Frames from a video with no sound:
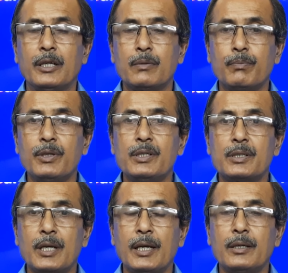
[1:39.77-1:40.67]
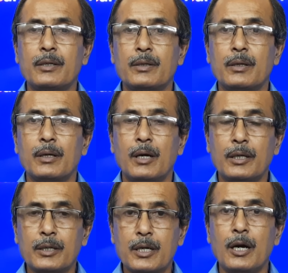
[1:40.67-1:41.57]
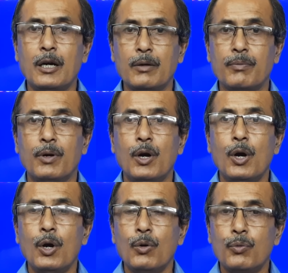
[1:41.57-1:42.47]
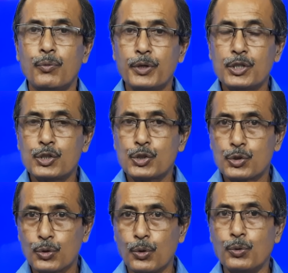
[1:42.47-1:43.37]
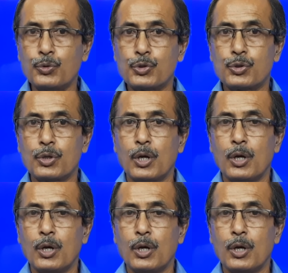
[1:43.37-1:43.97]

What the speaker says: It means that a curve which shows